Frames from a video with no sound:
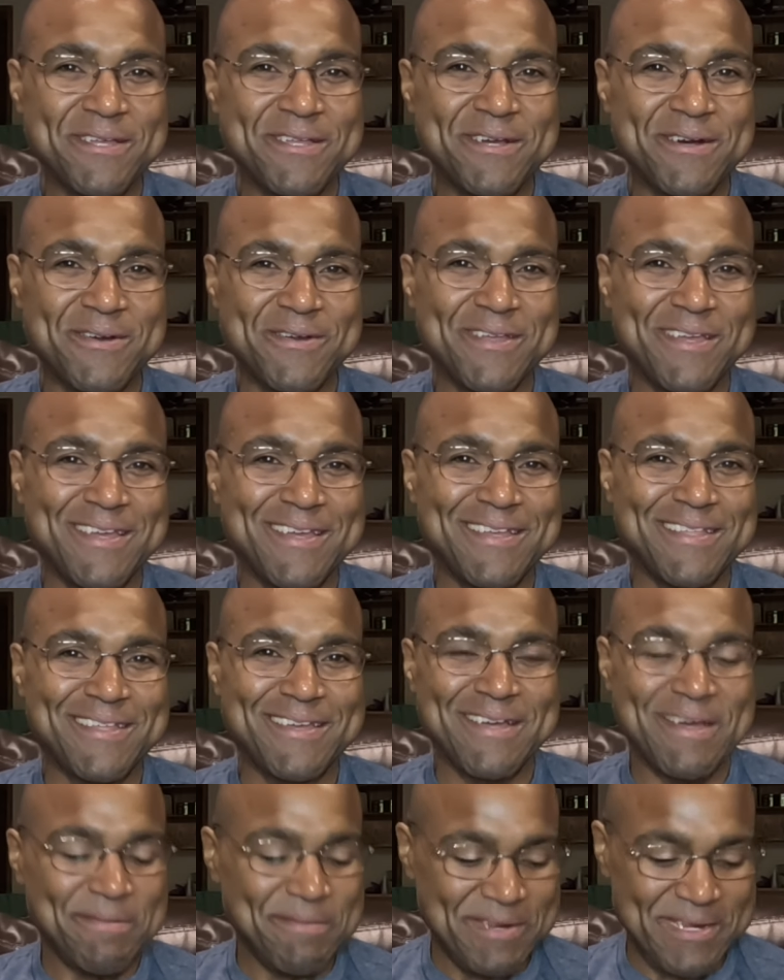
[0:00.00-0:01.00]

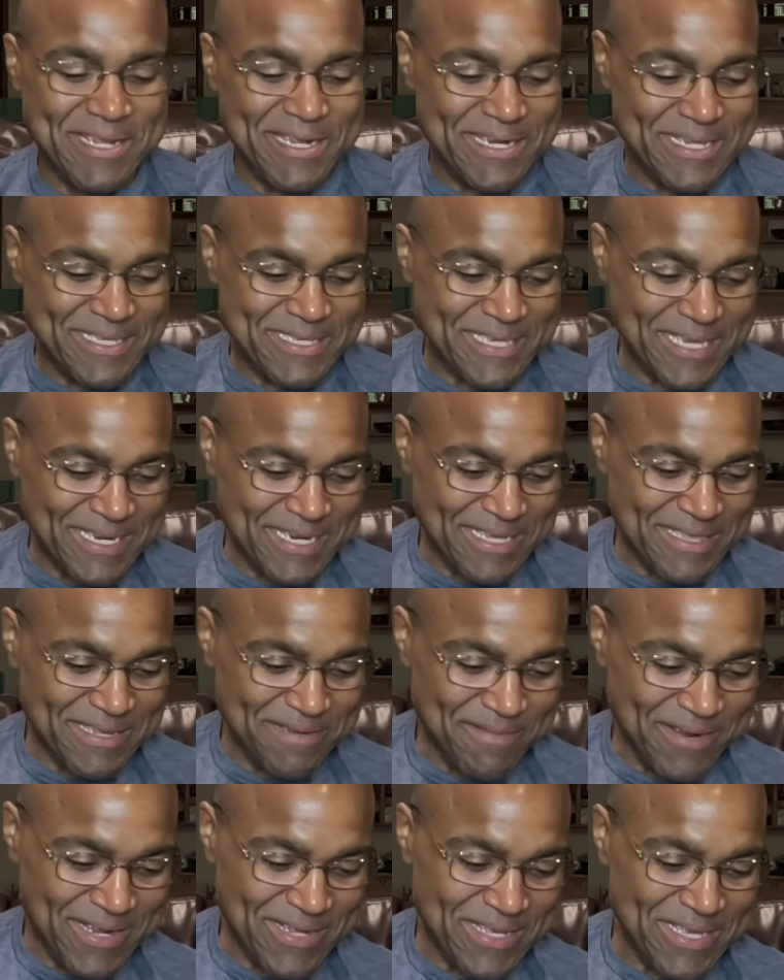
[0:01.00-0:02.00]
Okay, I mean, they didn't say nothing
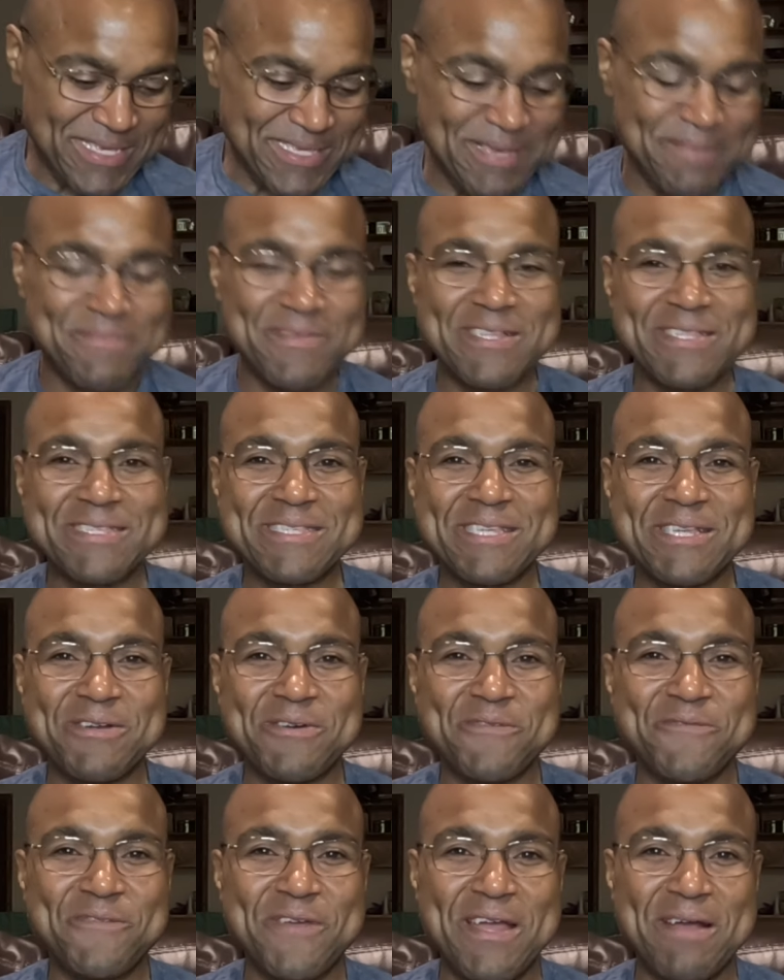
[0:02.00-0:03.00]
about exempting
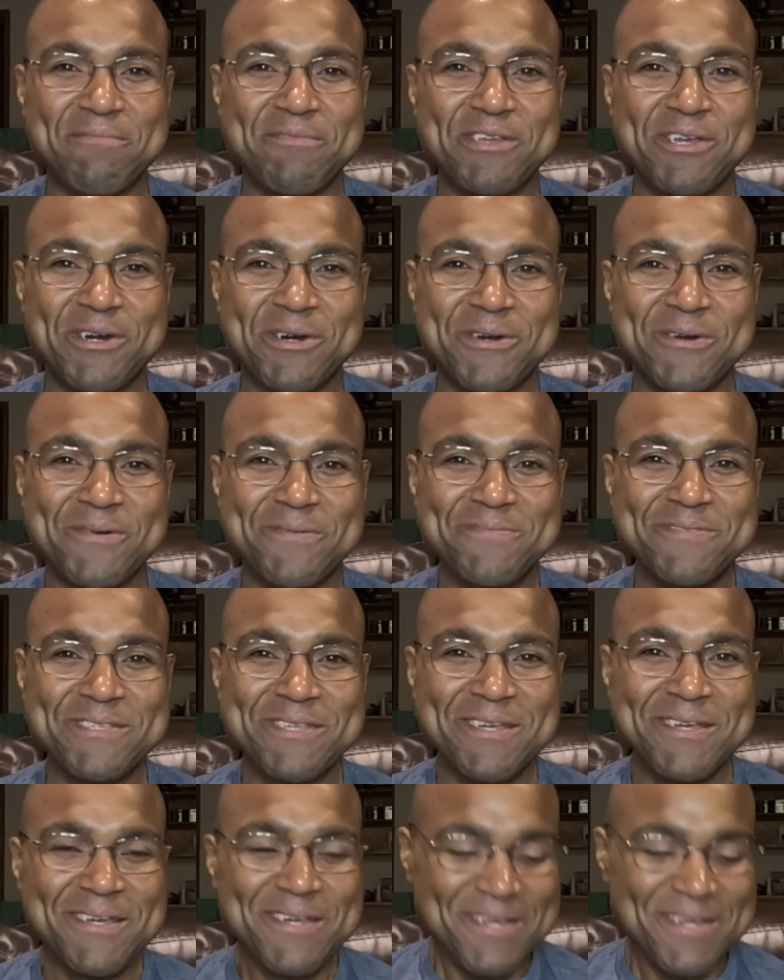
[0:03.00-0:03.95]
single family homes.